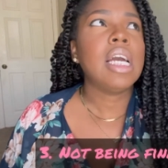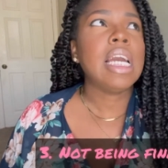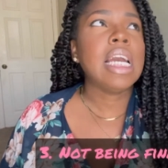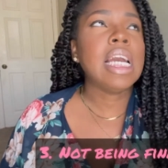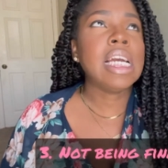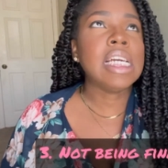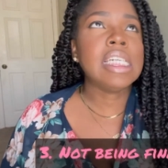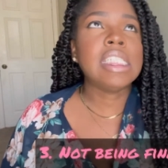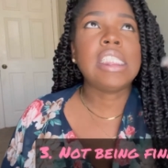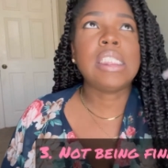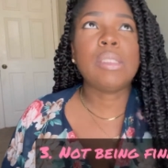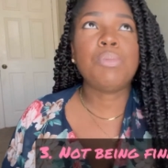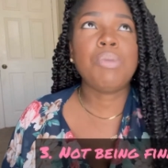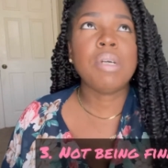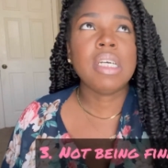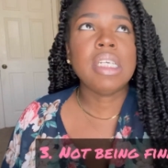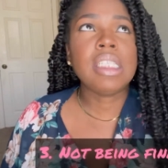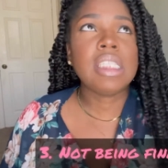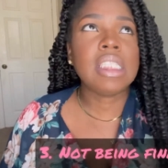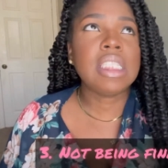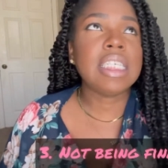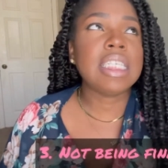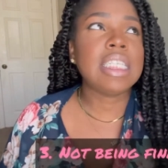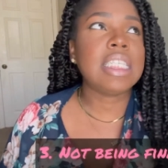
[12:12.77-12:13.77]

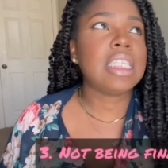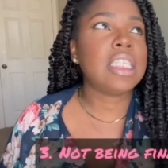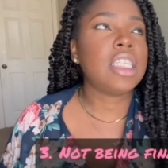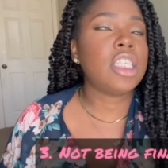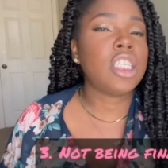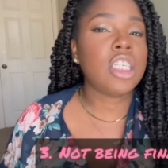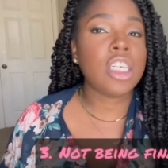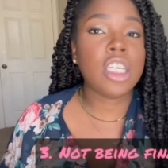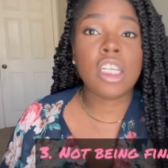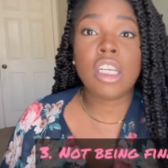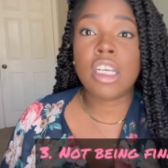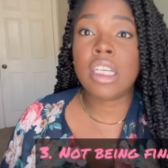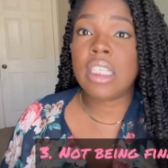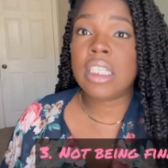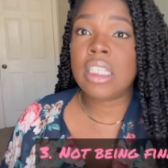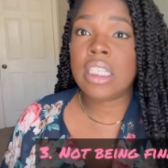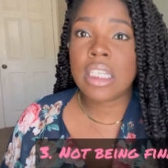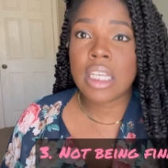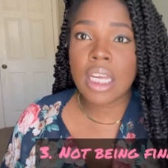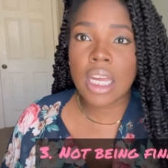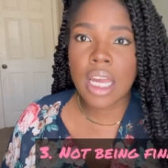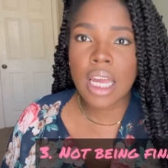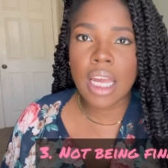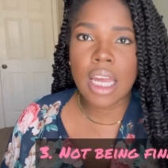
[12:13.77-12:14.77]
expenses to the
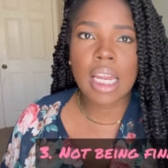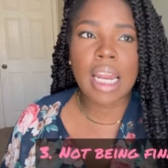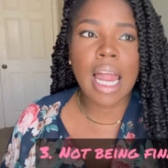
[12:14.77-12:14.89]
T.